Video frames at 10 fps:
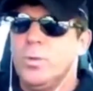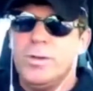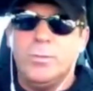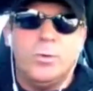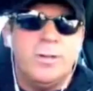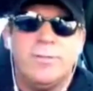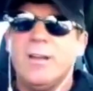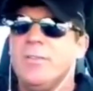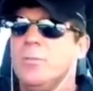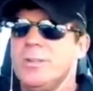4 in the
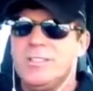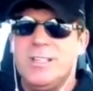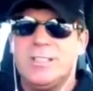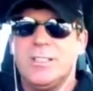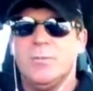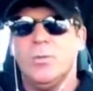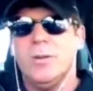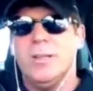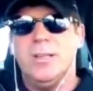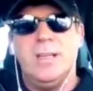morning, 5 in the morning, 6 in
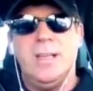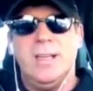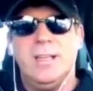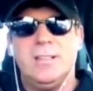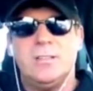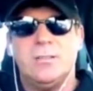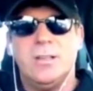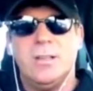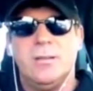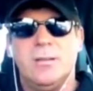the morning,
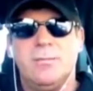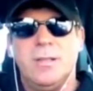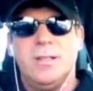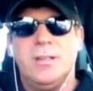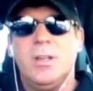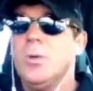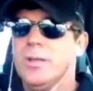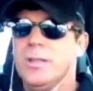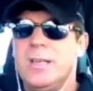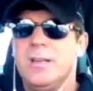and
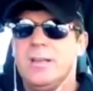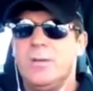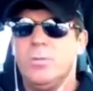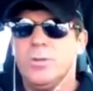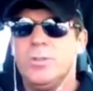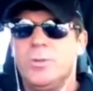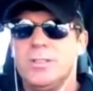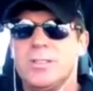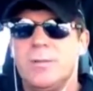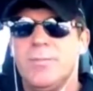knowing that we're
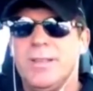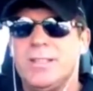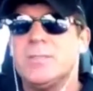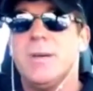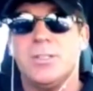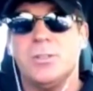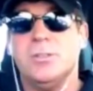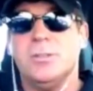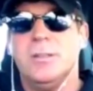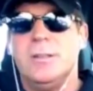doing something
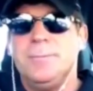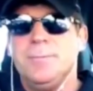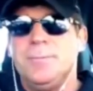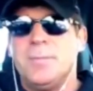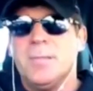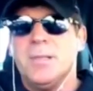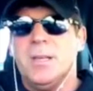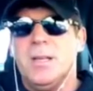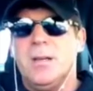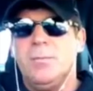special.
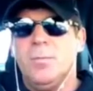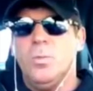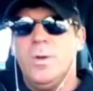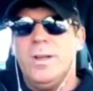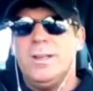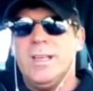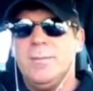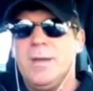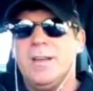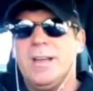When it
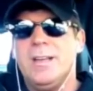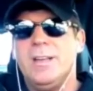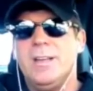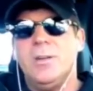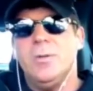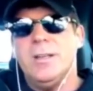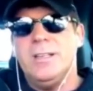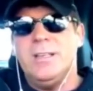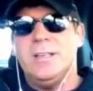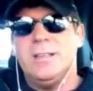came out, I had no
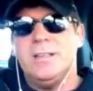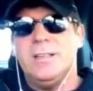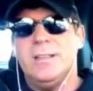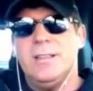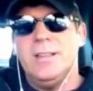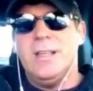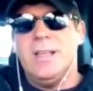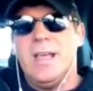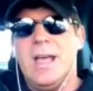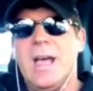idea
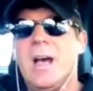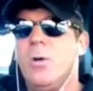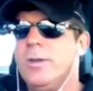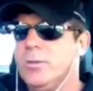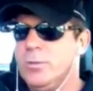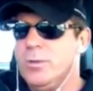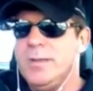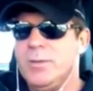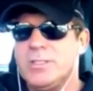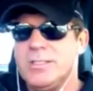how it
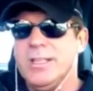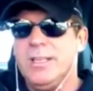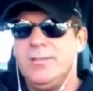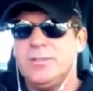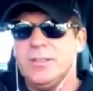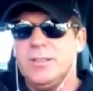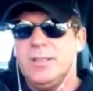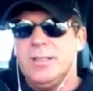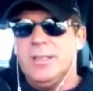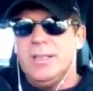would be received.